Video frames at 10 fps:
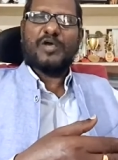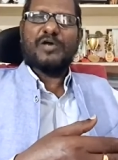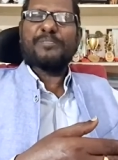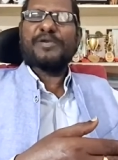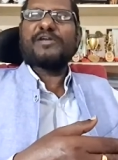
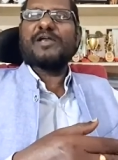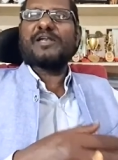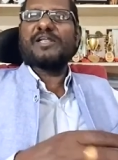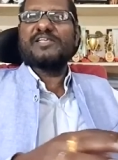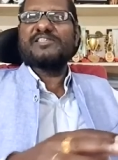corporate
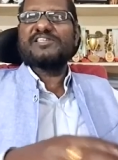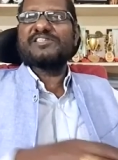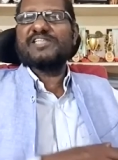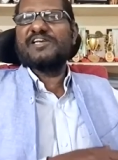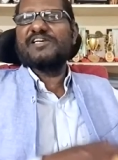
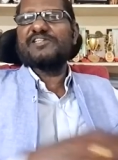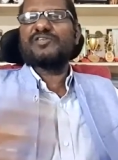organization, then it